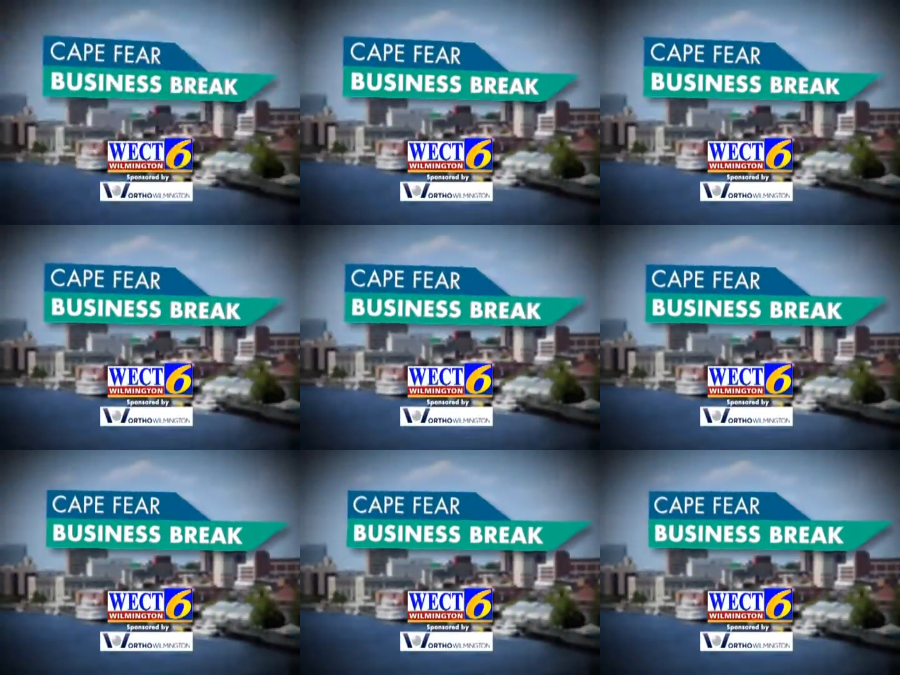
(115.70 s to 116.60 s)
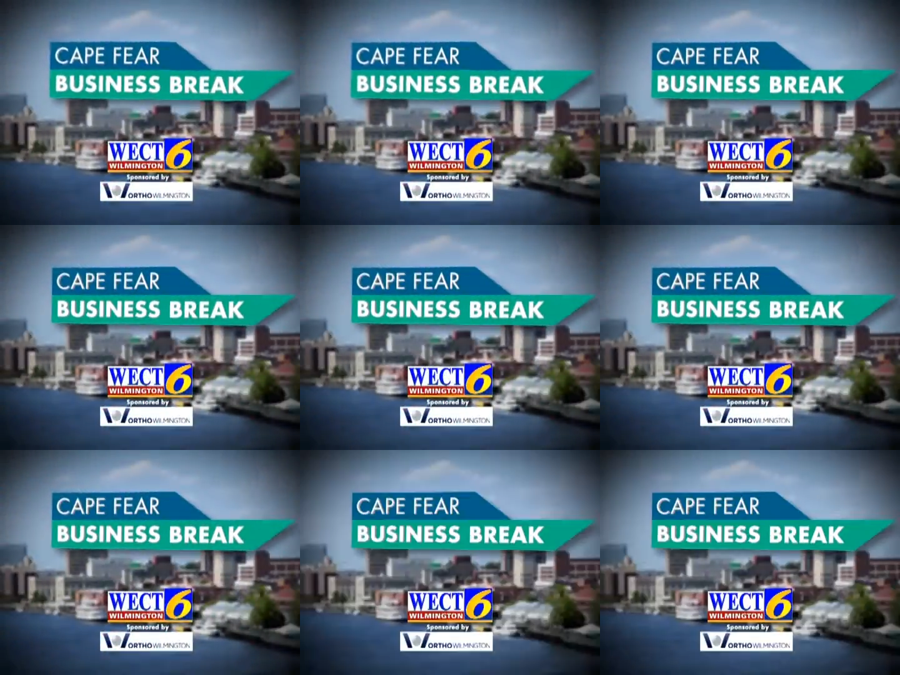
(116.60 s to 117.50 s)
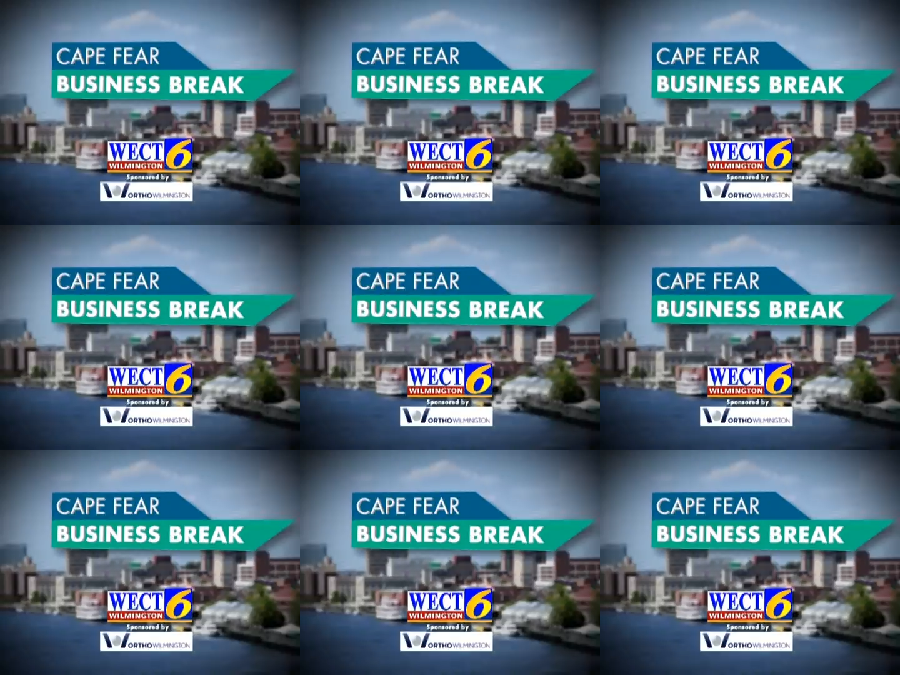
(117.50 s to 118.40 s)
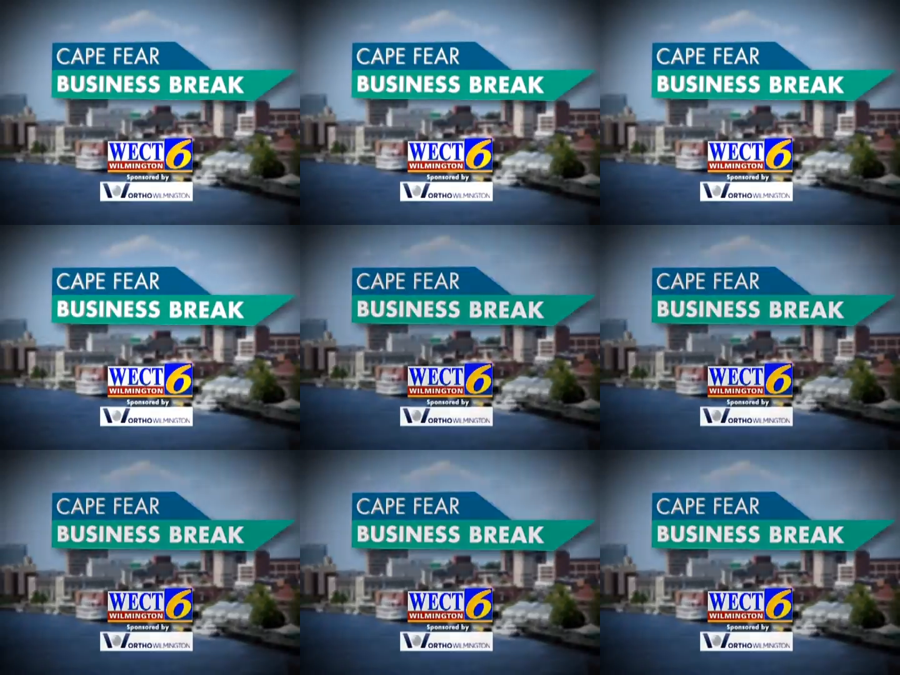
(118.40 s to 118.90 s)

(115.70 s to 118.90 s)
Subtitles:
[unreadable: no face in view]